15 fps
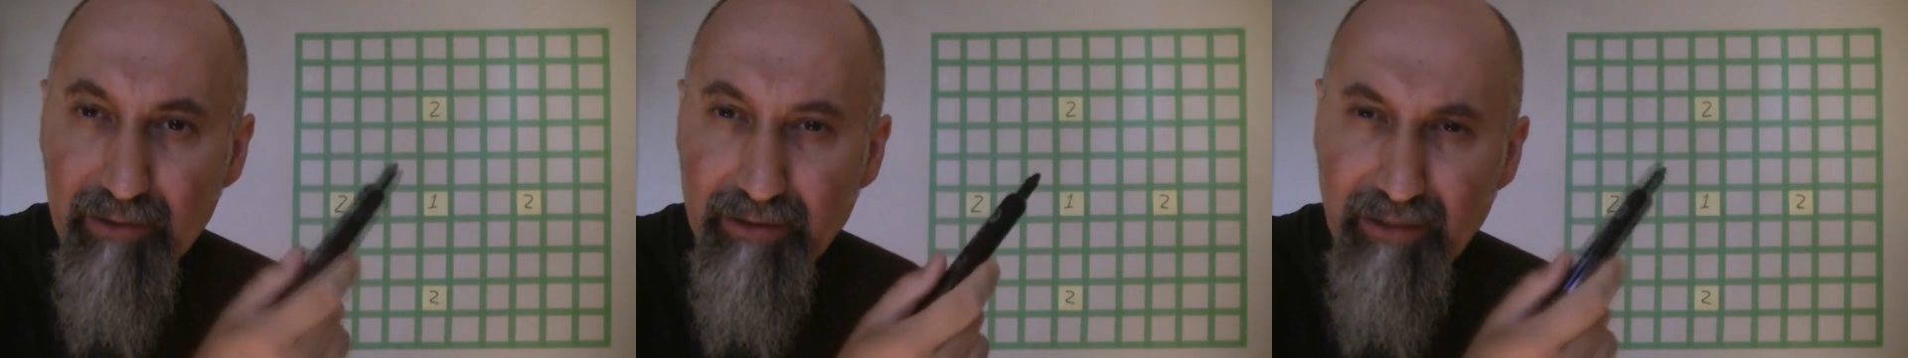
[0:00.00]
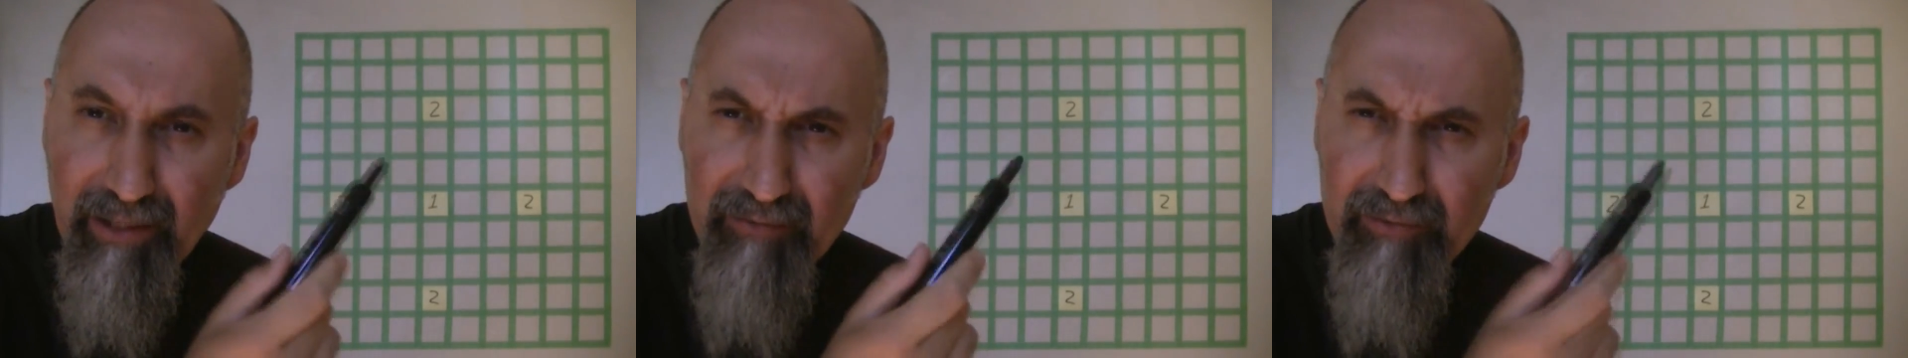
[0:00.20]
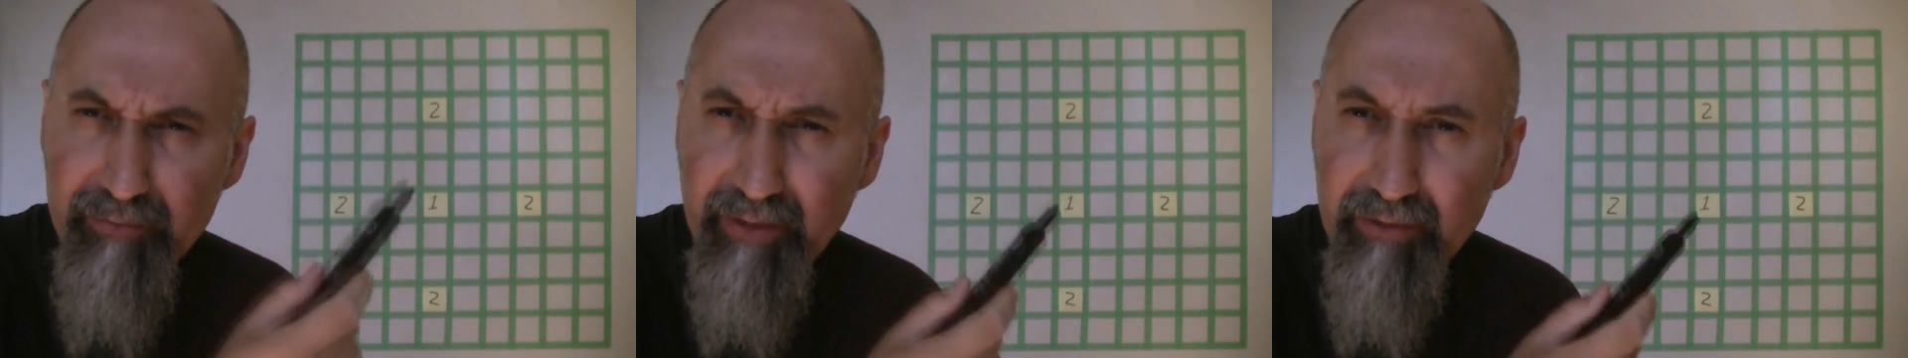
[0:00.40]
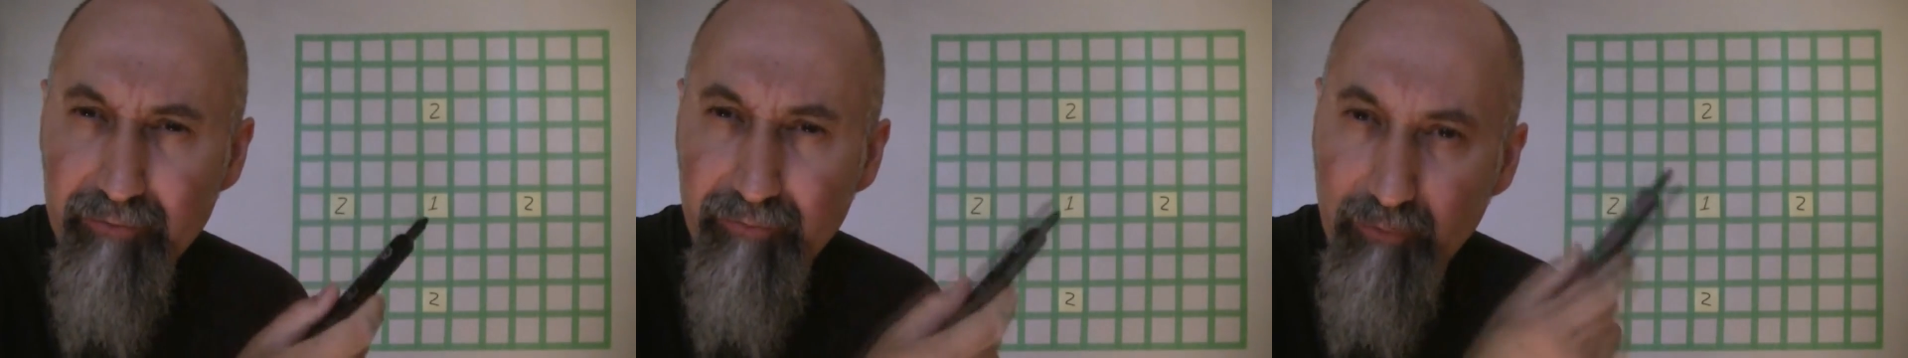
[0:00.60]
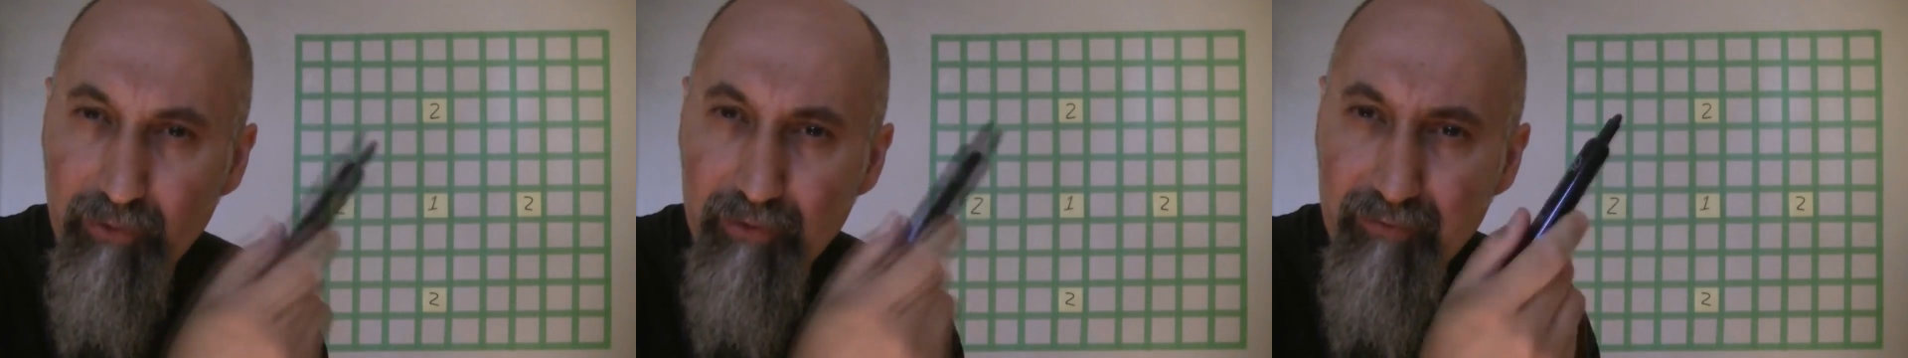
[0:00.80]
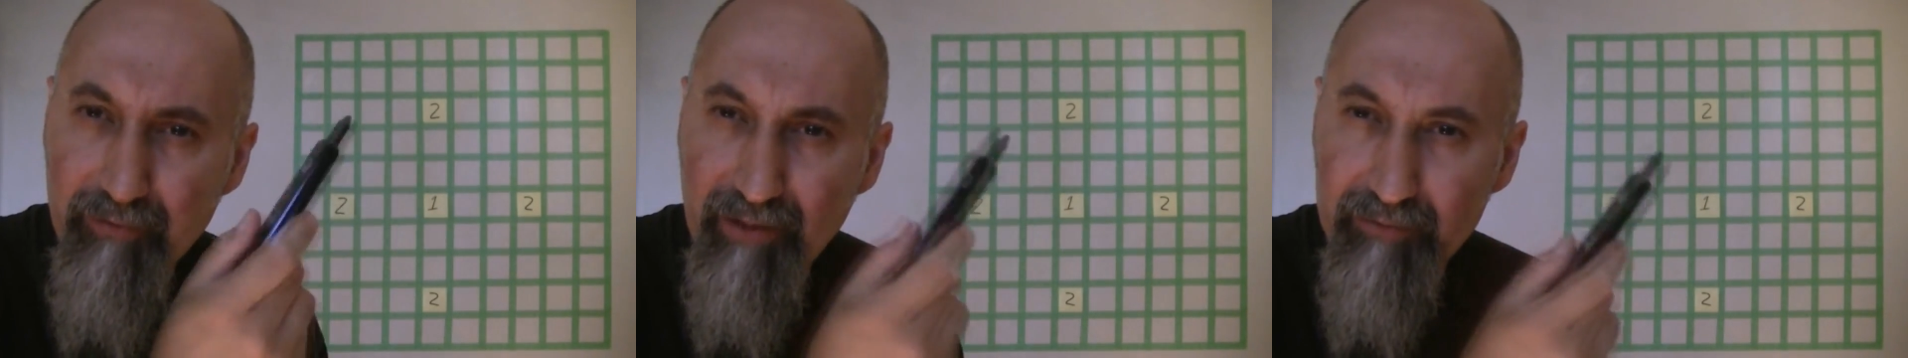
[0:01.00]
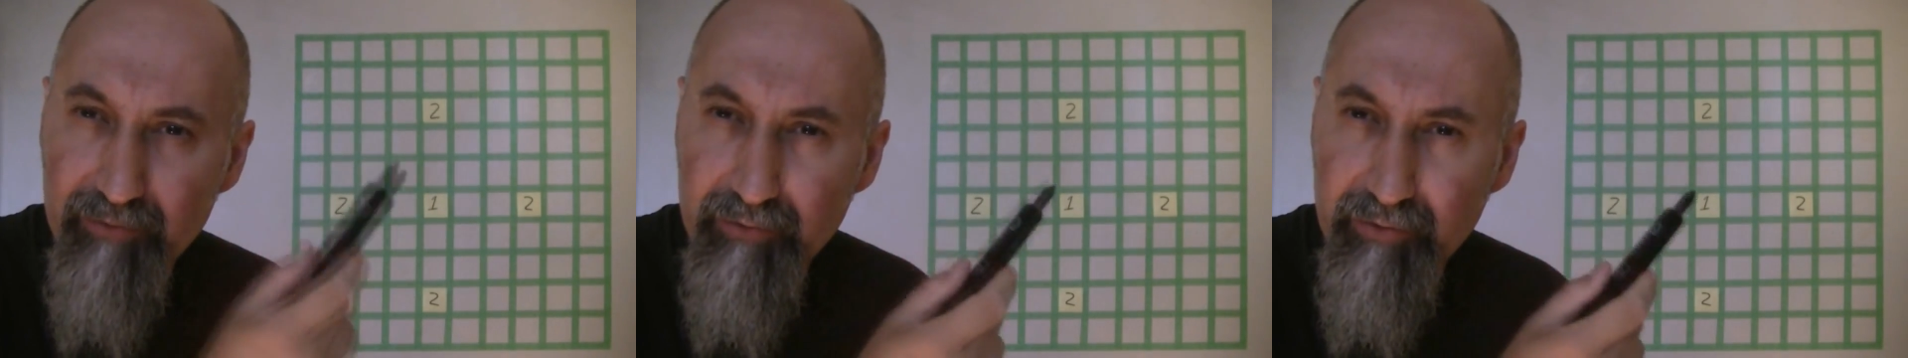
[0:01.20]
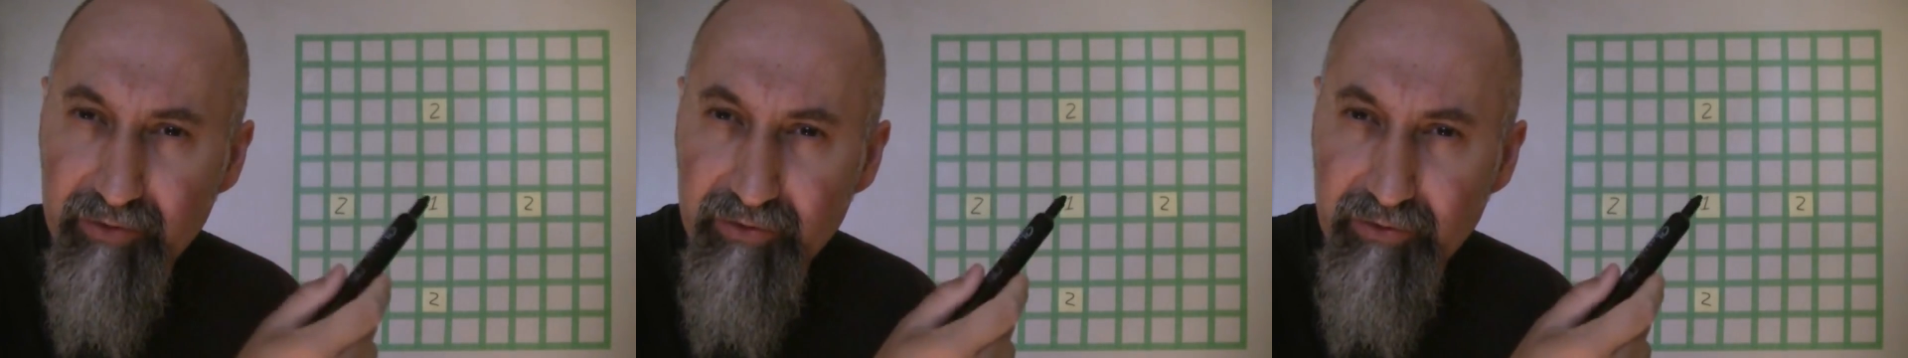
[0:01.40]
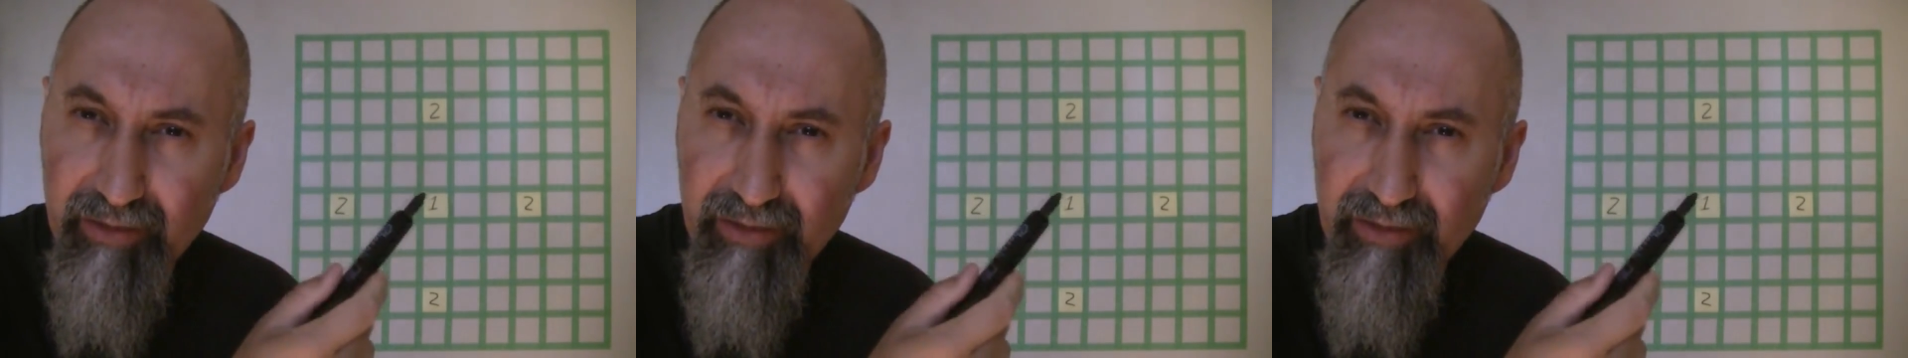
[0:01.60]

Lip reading: and you have to be at 45 degrees,